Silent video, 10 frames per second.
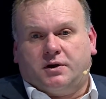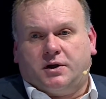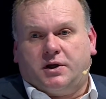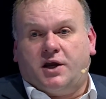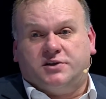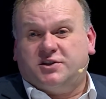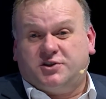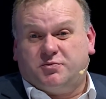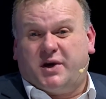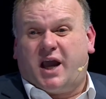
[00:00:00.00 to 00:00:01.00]
Yes, and
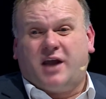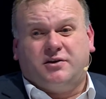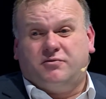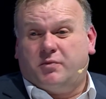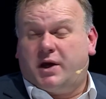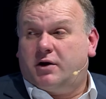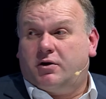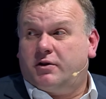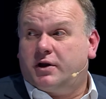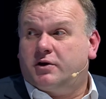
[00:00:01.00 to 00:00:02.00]
just being active about it,
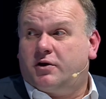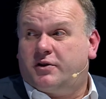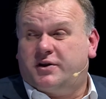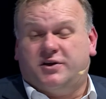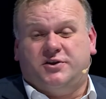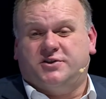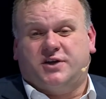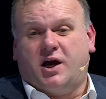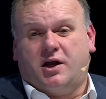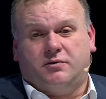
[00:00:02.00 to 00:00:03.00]
I think you just
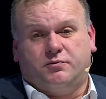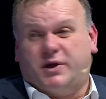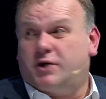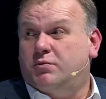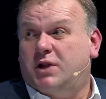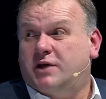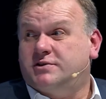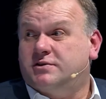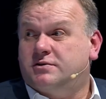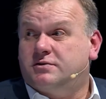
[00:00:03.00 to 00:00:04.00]
can't be
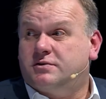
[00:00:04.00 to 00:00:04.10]
complacent.